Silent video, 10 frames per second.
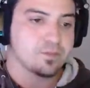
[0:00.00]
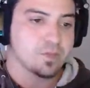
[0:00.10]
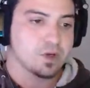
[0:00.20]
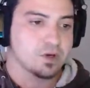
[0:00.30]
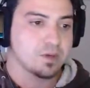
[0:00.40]

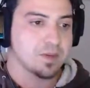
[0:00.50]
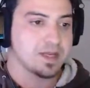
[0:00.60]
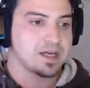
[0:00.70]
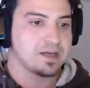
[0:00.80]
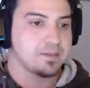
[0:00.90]
I've got my
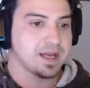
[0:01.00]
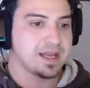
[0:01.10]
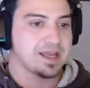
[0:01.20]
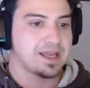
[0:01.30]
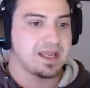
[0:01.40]
bedding
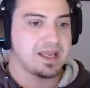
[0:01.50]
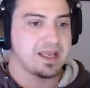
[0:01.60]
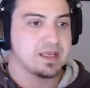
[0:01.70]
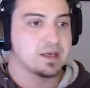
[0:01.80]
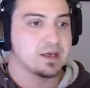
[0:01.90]
bay
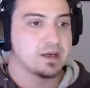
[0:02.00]
here.